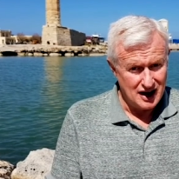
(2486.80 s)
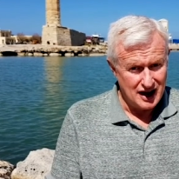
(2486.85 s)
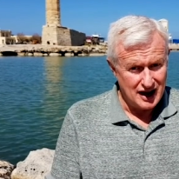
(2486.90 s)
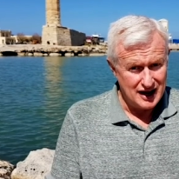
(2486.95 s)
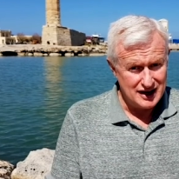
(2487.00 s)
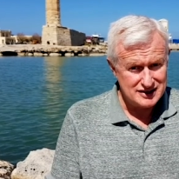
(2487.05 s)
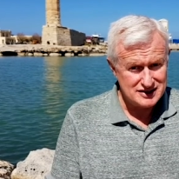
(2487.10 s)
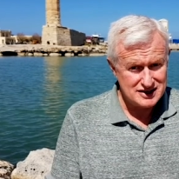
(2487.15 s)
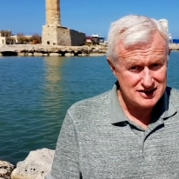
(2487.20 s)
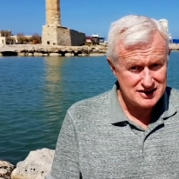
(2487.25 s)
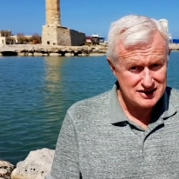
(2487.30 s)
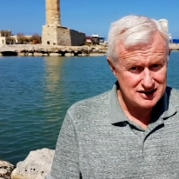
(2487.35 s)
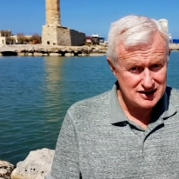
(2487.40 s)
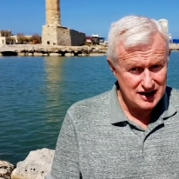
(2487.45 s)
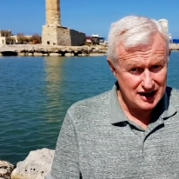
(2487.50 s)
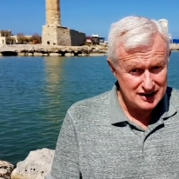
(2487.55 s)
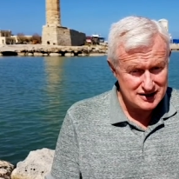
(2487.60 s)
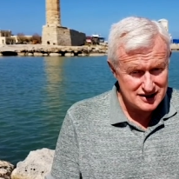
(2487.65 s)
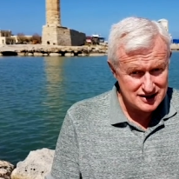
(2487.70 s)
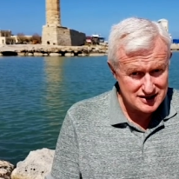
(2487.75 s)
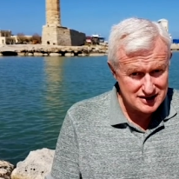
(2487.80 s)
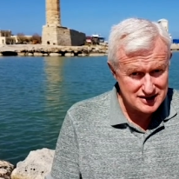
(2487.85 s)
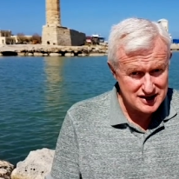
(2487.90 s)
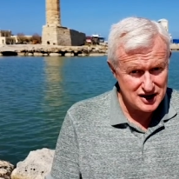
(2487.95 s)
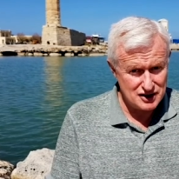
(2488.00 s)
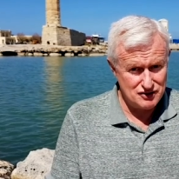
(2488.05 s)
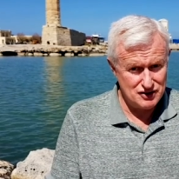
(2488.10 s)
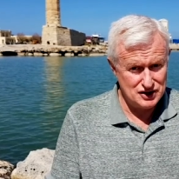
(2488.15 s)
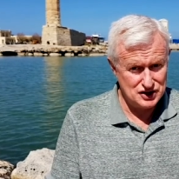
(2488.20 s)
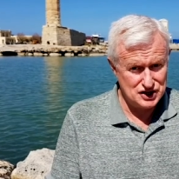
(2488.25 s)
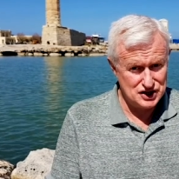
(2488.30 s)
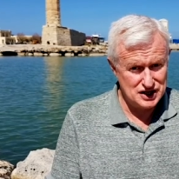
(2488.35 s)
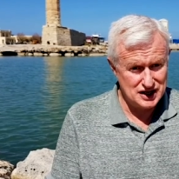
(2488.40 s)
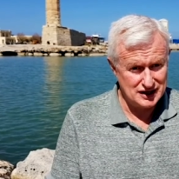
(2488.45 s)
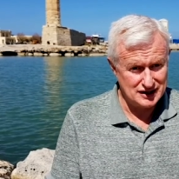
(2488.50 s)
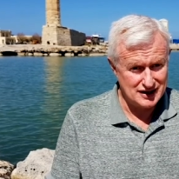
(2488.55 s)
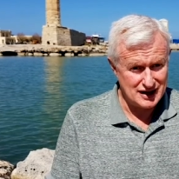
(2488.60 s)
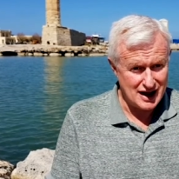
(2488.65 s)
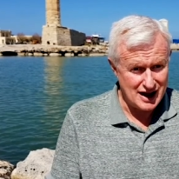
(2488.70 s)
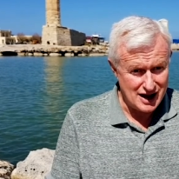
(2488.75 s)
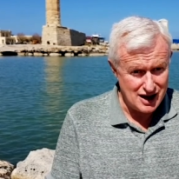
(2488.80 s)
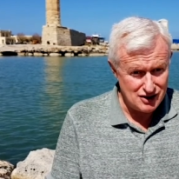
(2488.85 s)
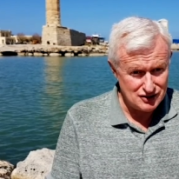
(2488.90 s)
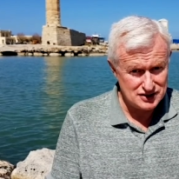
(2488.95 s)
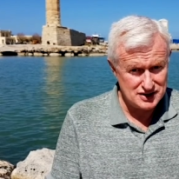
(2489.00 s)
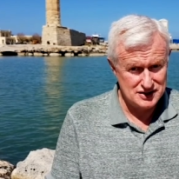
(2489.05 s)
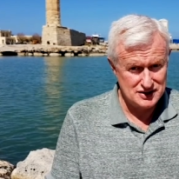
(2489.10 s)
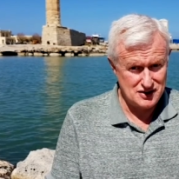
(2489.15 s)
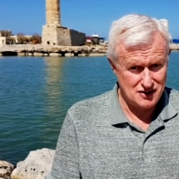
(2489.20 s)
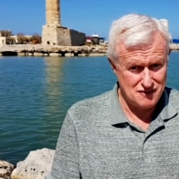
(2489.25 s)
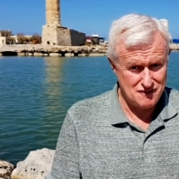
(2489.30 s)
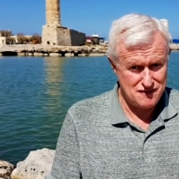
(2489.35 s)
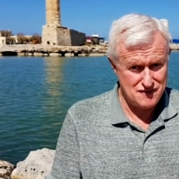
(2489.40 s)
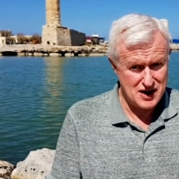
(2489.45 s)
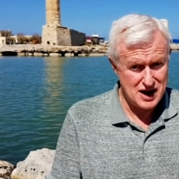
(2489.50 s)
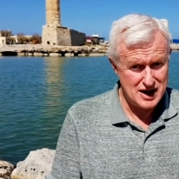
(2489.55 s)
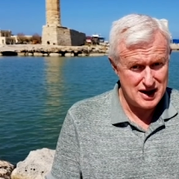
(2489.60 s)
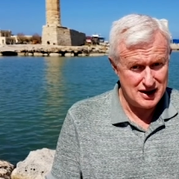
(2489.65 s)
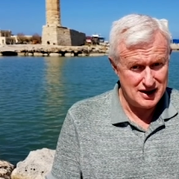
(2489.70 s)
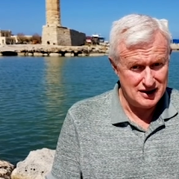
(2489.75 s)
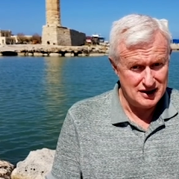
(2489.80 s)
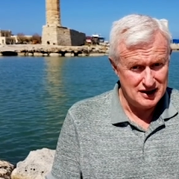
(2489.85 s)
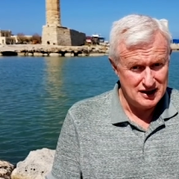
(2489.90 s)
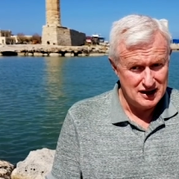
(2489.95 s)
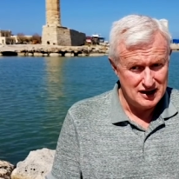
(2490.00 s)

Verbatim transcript: It's it's serious shit. The house is on fire.